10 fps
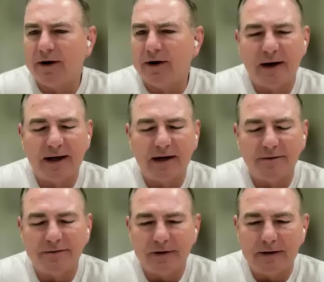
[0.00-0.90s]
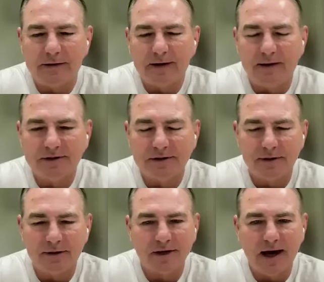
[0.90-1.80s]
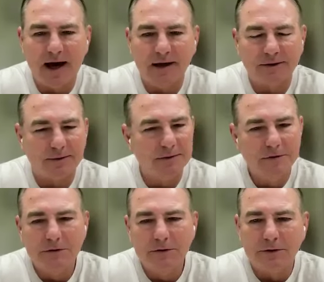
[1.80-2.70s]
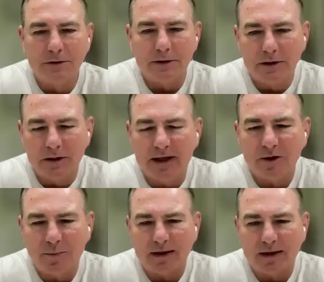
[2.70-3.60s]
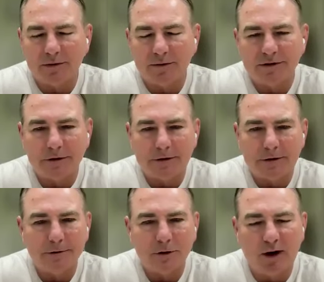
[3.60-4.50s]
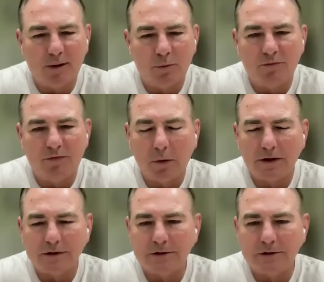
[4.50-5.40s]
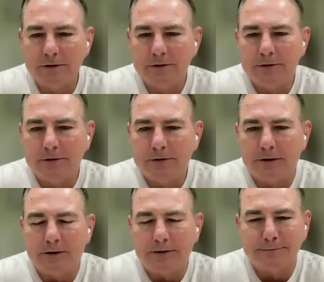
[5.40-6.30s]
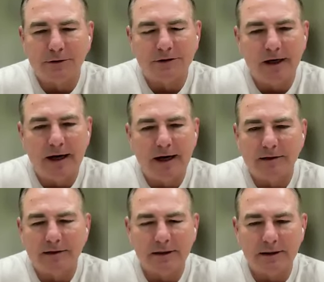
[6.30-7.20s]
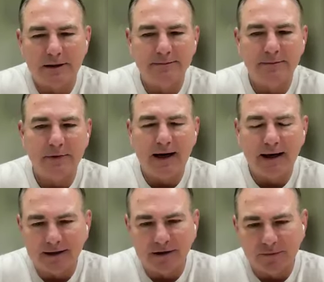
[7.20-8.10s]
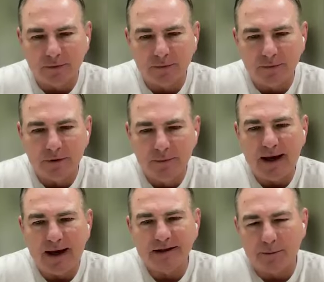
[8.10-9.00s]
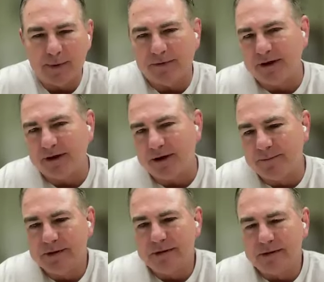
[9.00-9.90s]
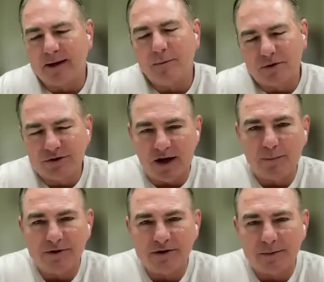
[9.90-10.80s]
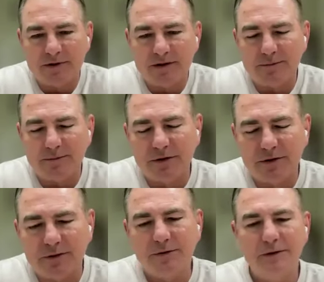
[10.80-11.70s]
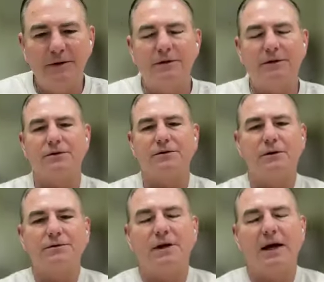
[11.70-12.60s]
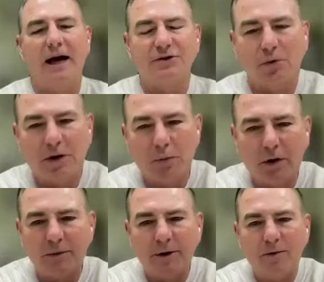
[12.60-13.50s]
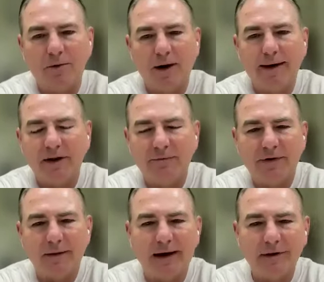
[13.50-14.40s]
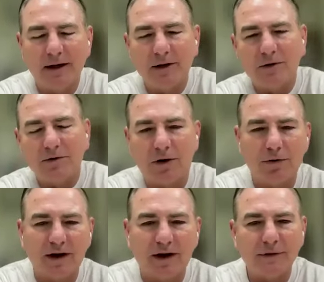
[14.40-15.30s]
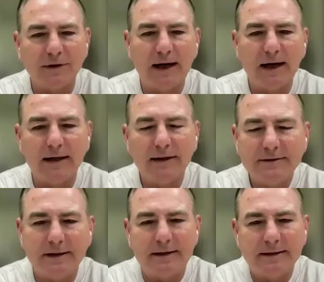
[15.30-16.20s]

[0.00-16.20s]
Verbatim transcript: Yeah, very competitive. Uh, obviously, those guys are uh, elite competitors. Uh, incredible focus. Um, those guys, uh, they had a different pace about them like most championship teams do. Those, those guys really wanted to be great. They felt like the underdog every day.